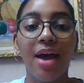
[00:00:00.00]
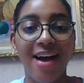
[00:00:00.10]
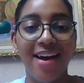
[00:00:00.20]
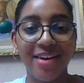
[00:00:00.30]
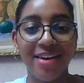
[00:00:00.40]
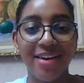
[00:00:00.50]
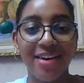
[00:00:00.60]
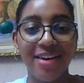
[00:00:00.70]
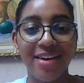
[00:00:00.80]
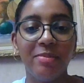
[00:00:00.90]
Hi,
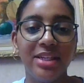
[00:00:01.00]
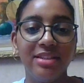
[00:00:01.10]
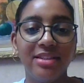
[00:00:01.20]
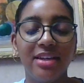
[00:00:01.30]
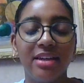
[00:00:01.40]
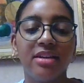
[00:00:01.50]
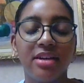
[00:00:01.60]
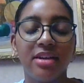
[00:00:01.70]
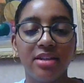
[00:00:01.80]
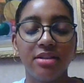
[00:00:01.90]
my name is Kevin
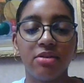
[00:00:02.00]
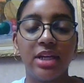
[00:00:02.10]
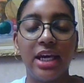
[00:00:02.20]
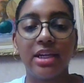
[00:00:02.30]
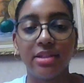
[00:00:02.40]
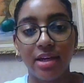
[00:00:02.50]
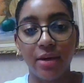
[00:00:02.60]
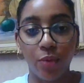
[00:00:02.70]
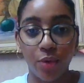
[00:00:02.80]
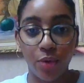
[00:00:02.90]
Encarnacion, and
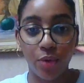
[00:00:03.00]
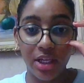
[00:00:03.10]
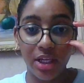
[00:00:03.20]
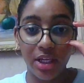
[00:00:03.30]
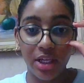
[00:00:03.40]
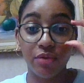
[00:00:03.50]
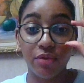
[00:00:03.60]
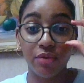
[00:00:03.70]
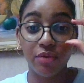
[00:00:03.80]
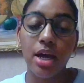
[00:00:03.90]
I will be
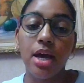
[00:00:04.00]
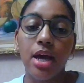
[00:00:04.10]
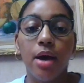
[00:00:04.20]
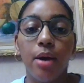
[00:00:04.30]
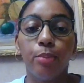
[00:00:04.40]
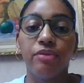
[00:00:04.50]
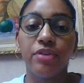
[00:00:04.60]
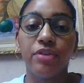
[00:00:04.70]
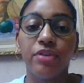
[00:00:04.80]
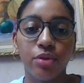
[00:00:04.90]
reading
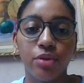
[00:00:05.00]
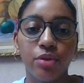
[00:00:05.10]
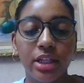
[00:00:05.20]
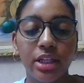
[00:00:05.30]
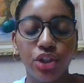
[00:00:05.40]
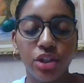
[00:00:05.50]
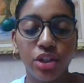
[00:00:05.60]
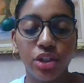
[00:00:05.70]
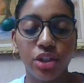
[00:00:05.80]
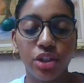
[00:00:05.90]
Professional English in
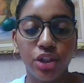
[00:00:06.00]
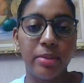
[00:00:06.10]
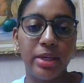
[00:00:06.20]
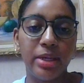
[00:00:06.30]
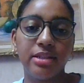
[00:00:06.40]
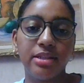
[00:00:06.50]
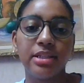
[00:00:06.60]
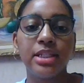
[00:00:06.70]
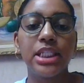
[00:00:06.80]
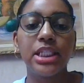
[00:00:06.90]
Use of
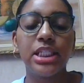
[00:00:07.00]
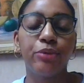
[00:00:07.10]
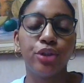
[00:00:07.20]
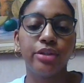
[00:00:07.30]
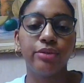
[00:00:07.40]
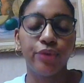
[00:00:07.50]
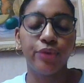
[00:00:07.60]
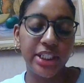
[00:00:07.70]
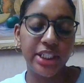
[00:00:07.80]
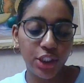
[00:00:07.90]
Medicine, chapters
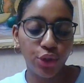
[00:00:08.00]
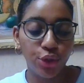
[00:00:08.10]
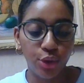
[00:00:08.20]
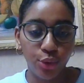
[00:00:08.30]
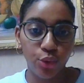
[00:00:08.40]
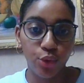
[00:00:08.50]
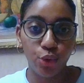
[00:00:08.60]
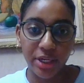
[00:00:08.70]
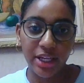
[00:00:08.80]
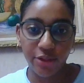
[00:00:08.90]
14 to
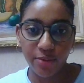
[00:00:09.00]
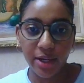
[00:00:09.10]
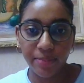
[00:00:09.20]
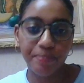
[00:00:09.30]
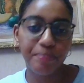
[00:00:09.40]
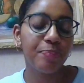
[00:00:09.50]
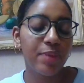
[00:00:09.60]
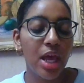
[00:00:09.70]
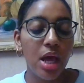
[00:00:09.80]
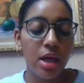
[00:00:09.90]
23.
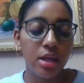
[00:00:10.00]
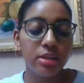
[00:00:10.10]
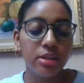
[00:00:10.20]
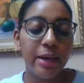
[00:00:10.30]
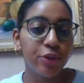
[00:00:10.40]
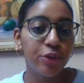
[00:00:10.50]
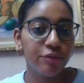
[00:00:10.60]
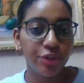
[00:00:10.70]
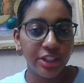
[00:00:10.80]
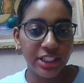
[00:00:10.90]
Chapter
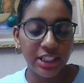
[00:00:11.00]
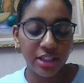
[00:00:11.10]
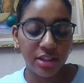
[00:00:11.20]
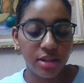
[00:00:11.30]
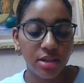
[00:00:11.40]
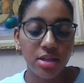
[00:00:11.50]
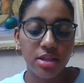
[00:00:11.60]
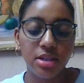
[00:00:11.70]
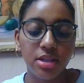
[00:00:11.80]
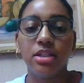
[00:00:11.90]
14,
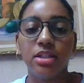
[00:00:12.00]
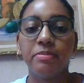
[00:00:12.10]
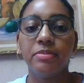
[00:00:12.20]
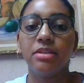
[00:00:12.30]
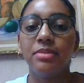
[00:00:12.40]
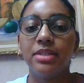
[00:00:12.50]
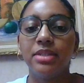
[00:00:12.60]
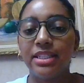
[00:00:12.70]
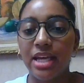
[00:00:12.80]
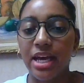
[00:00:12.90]
Symptoms
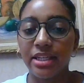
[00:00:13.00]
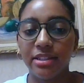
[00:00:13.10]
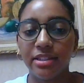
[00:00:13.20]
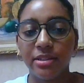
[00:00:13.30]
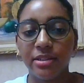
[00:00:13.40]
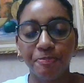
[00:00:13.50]
and Signs.